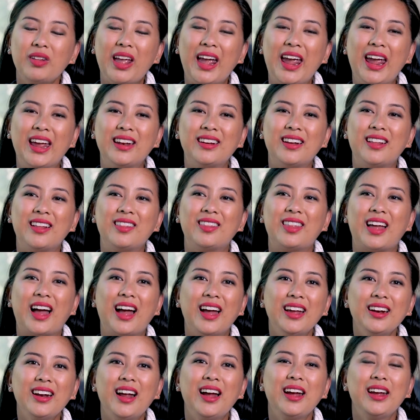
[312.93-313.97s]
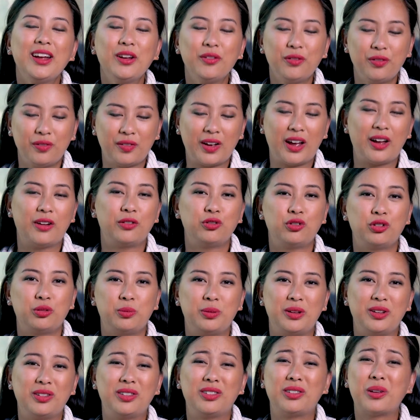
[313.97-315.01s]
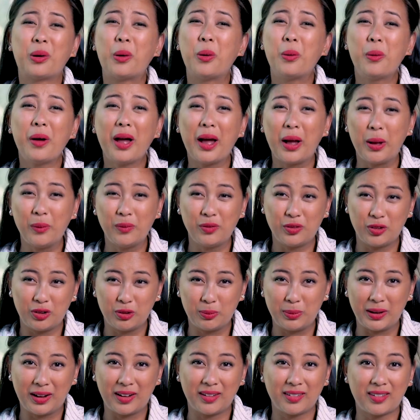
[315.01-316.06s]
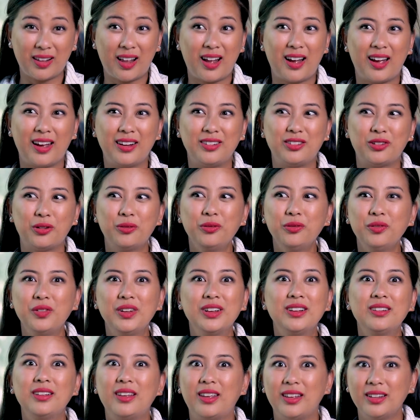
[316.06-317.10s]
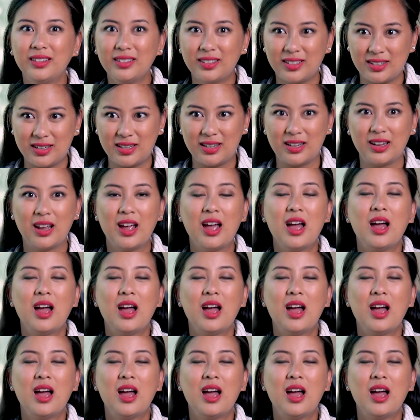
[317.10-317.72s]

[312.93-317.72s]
And that I have found to be so helpful, because I don't feel guilty